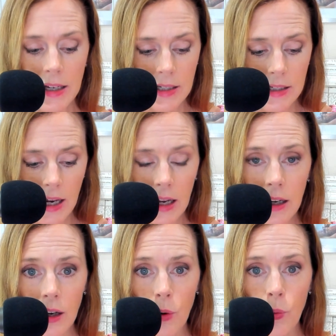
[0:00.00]
And
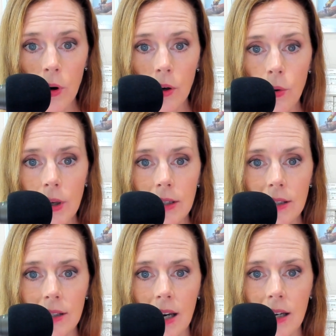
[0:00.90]
today we're going
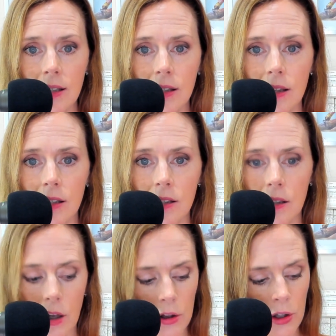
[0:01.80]
to taste this
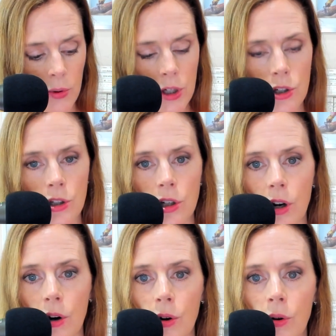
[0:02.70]
Louis
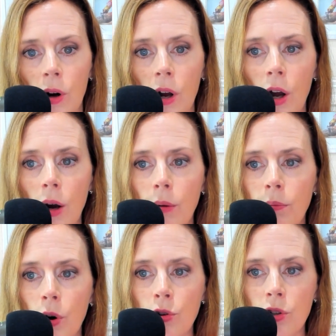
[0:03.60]
Jadot
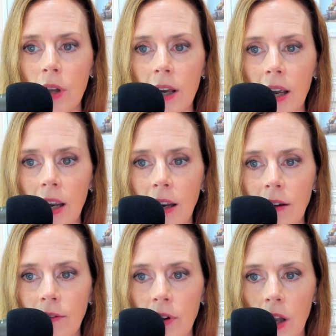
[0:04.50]

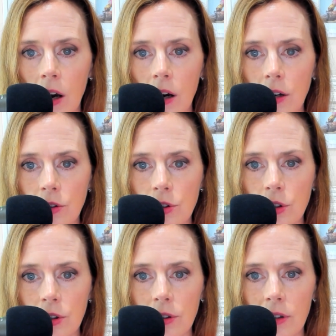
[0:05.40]

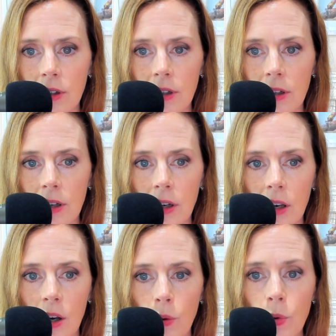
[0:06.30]
Beaujolais-Villages.
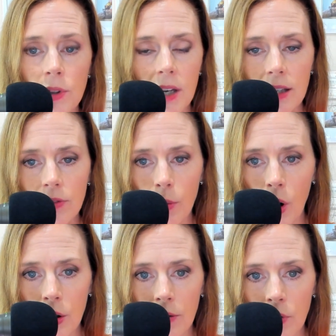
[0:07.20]
We'll taste from
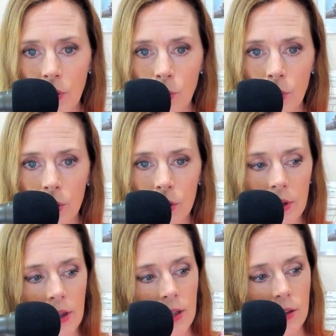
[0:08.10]
all over the world,
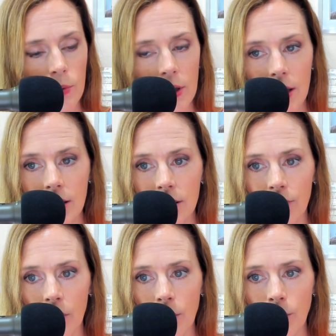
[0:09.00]
and this one is
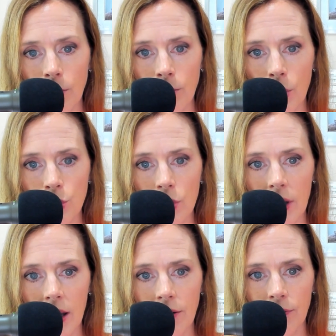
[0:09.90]
from
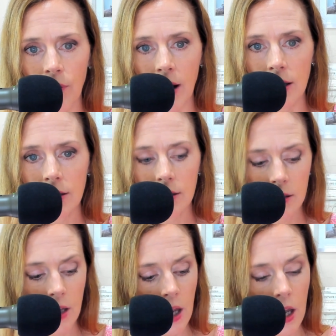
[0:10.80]
Beaujolais, France.